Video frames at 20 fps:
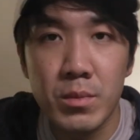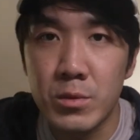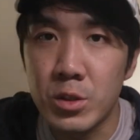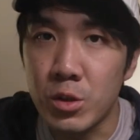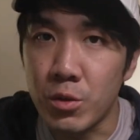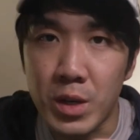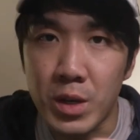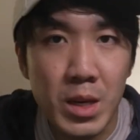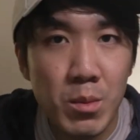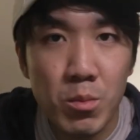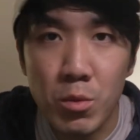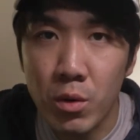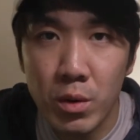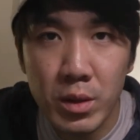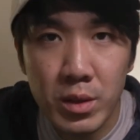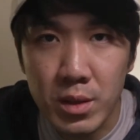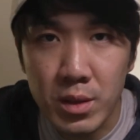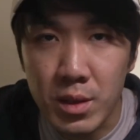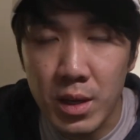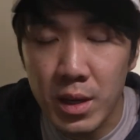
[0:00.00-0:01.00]
So keep
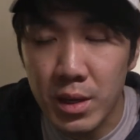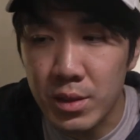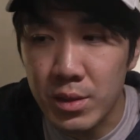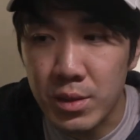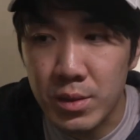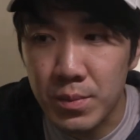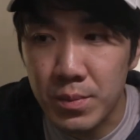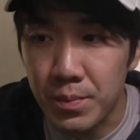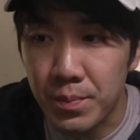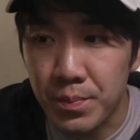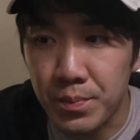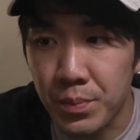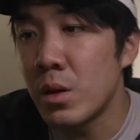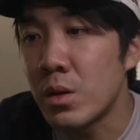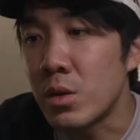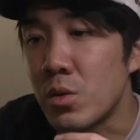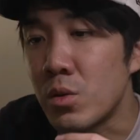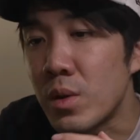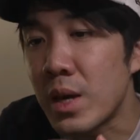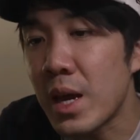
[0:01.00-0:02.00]
rolling the dice.
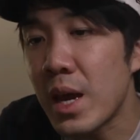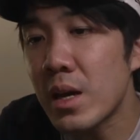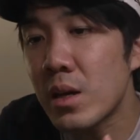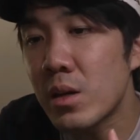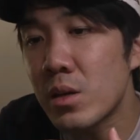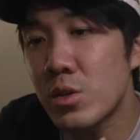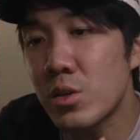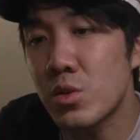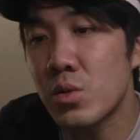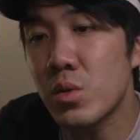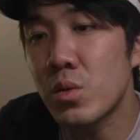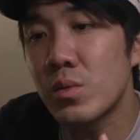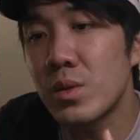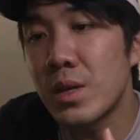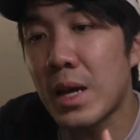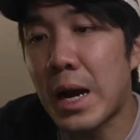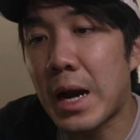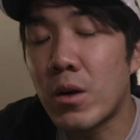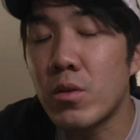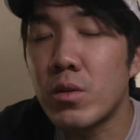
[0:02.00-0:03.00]
You can't control
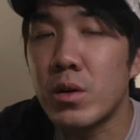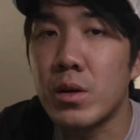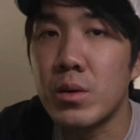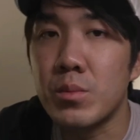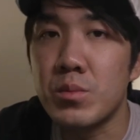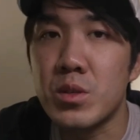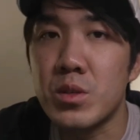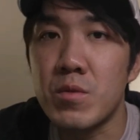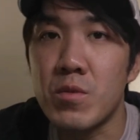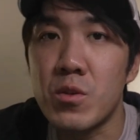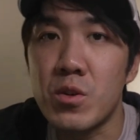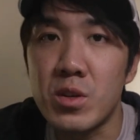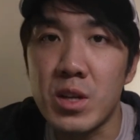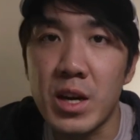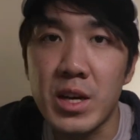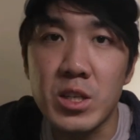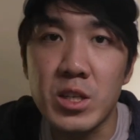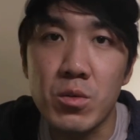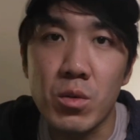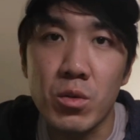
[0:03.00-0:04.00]
the outcomes of your
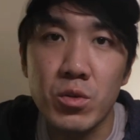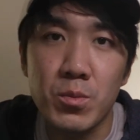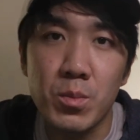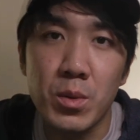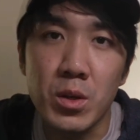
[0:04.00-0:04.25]
dice rolls,